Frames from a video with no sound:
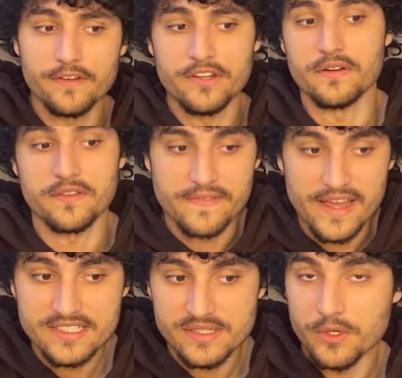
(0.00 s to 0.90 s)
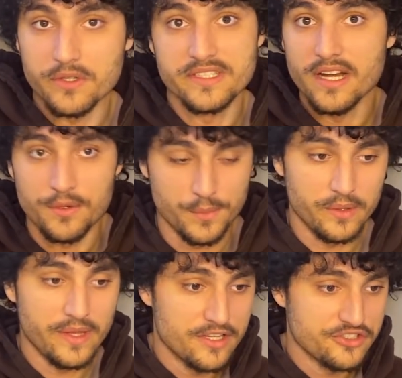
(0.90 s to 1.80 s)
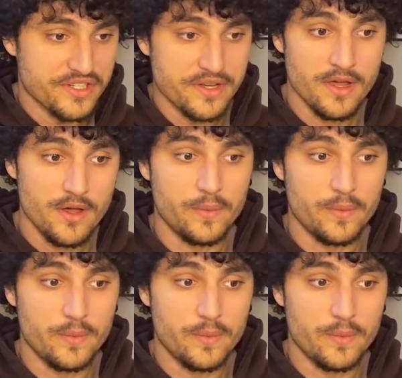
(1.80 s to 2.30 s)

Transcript: you know, the fantasy world and Unreal Engine.